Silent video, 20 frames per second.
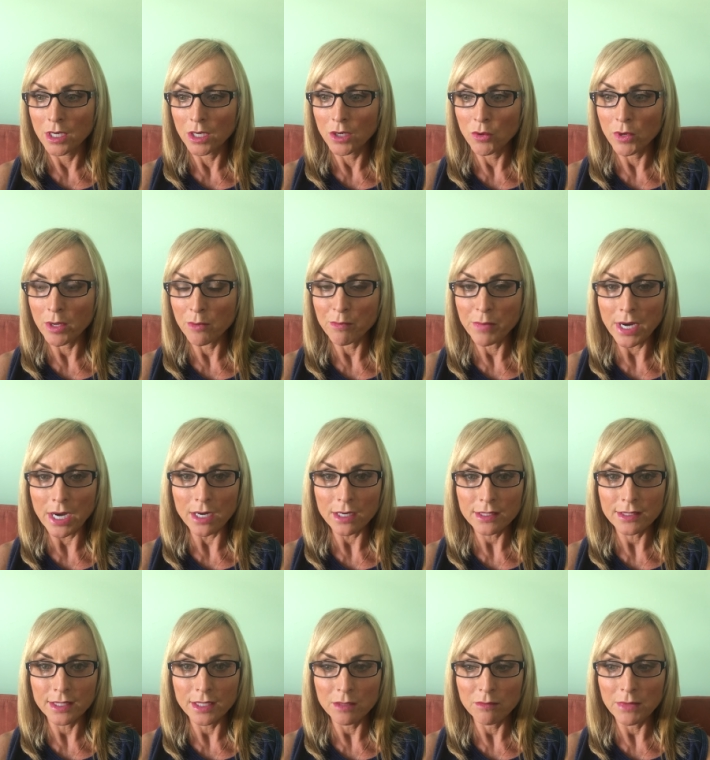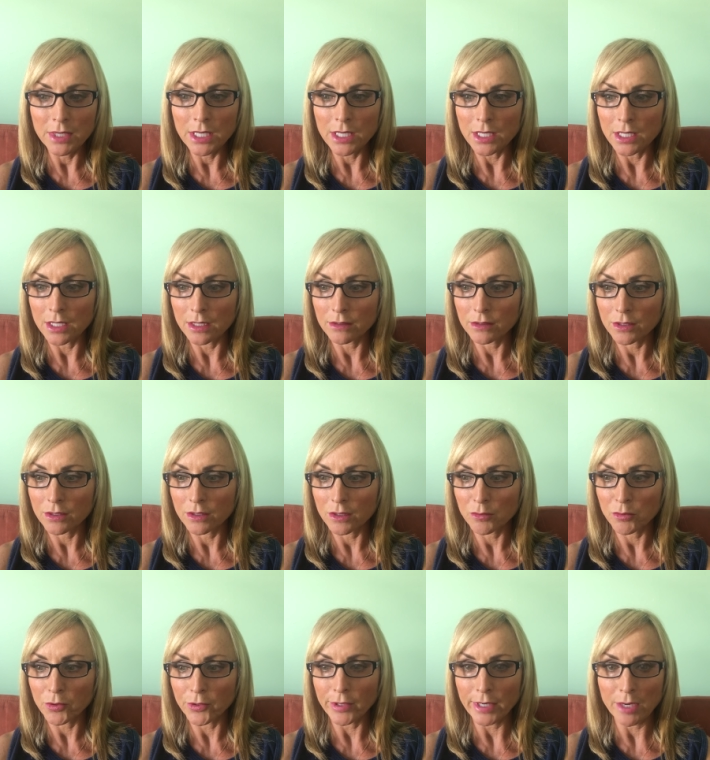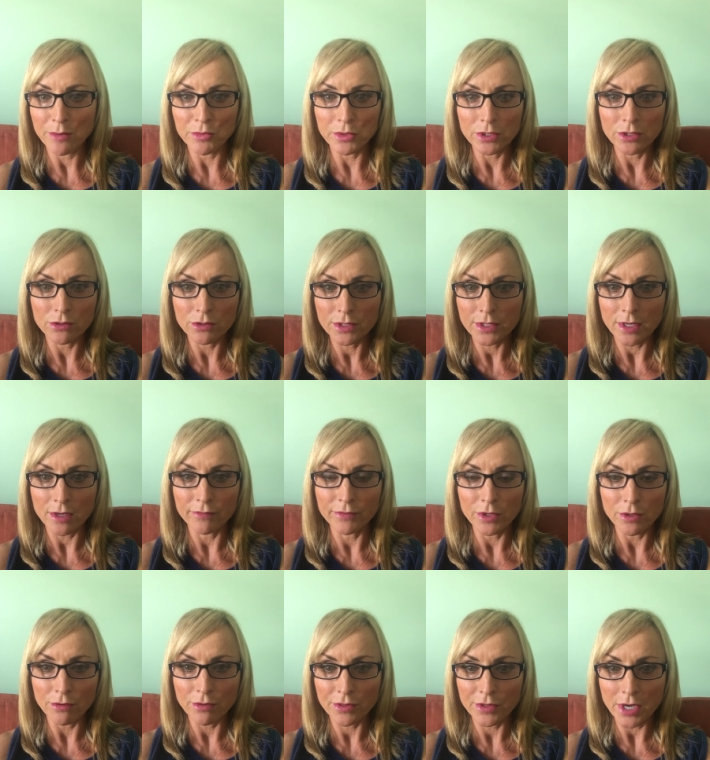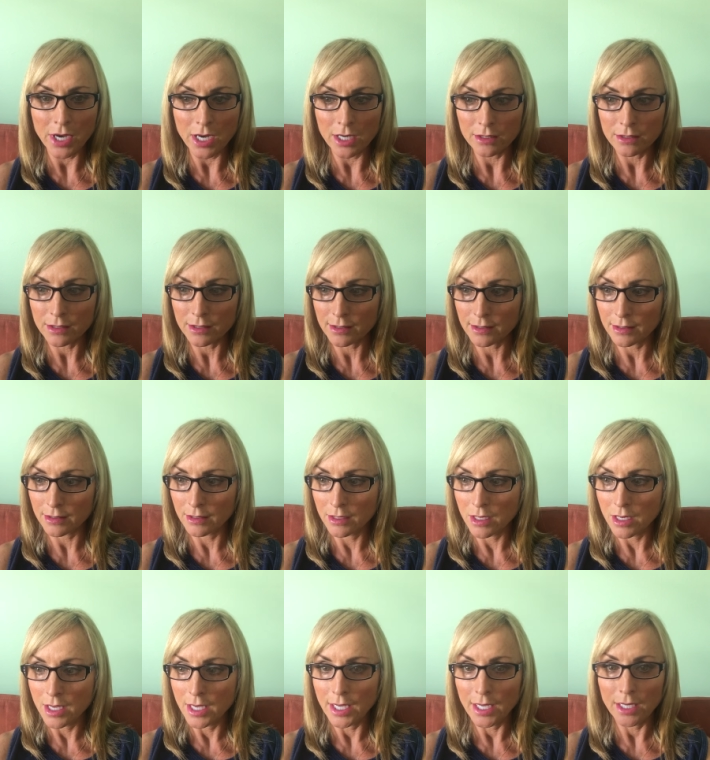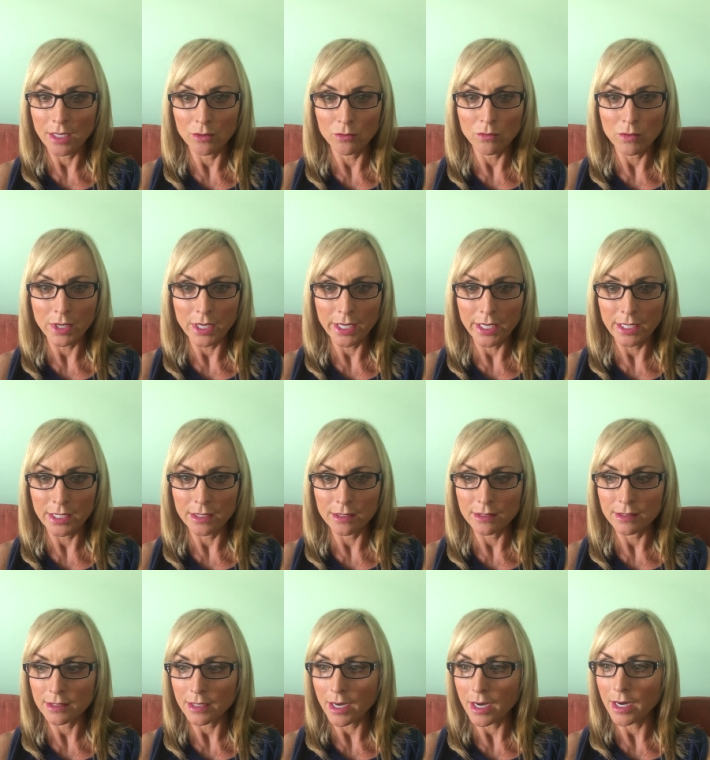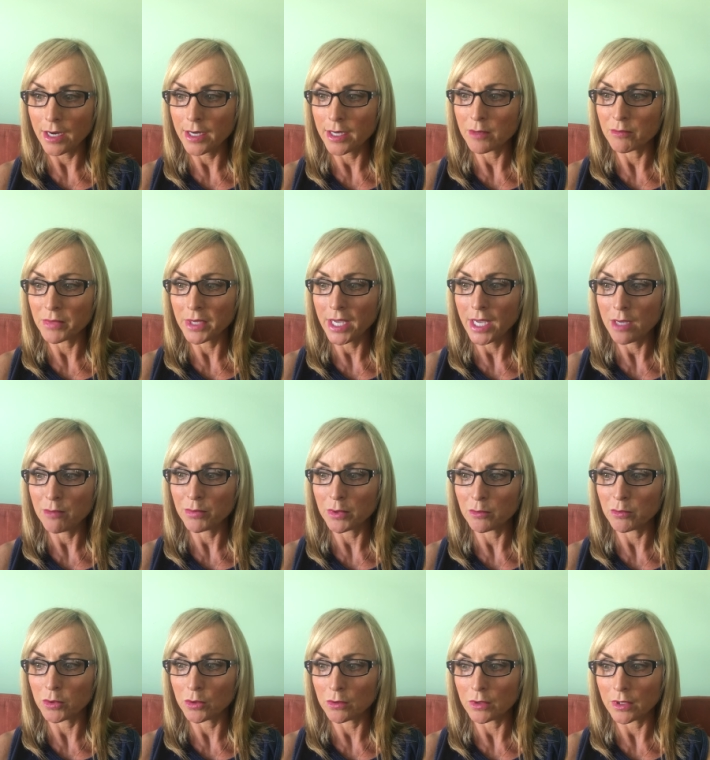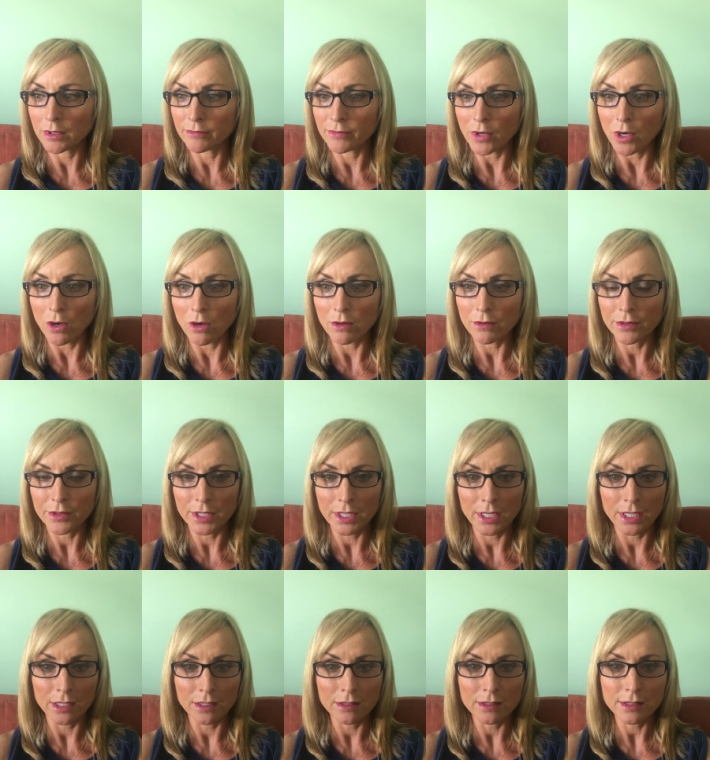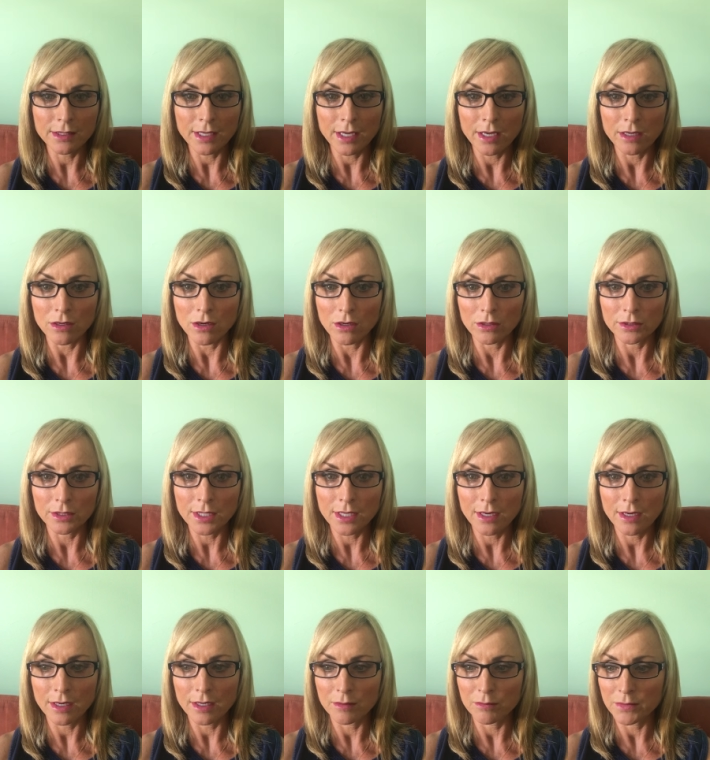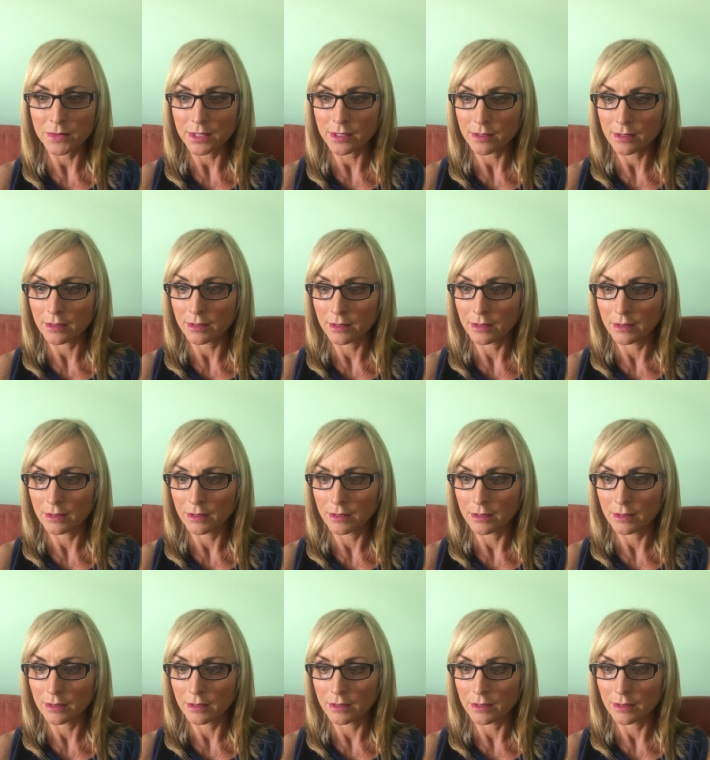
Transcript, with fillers: Quit boxing me into the parameters of your thoughts and ways. I am capable of all things at all times.